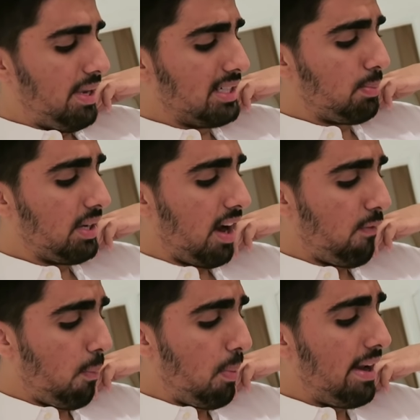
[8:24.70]
Please be
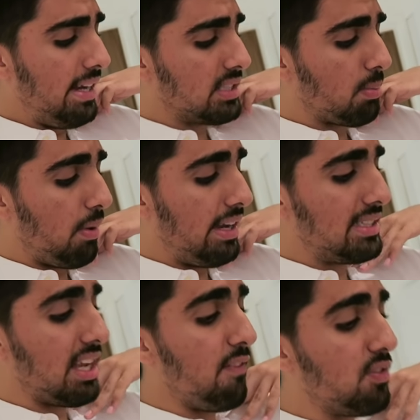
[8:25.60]
careful.
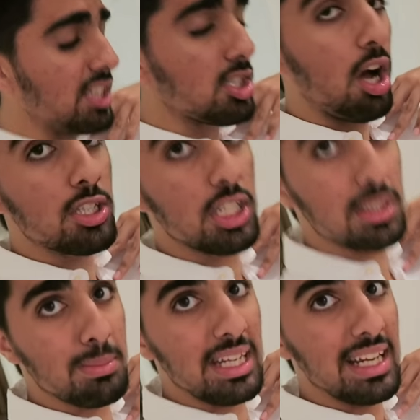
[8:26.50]
Please. If this
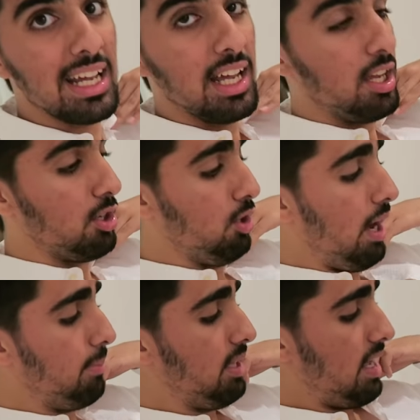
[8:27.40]
touches me, you
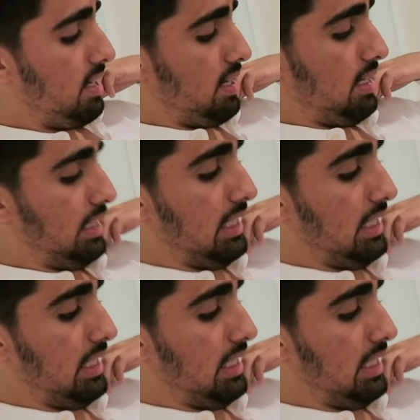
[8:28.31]
know I'm dead.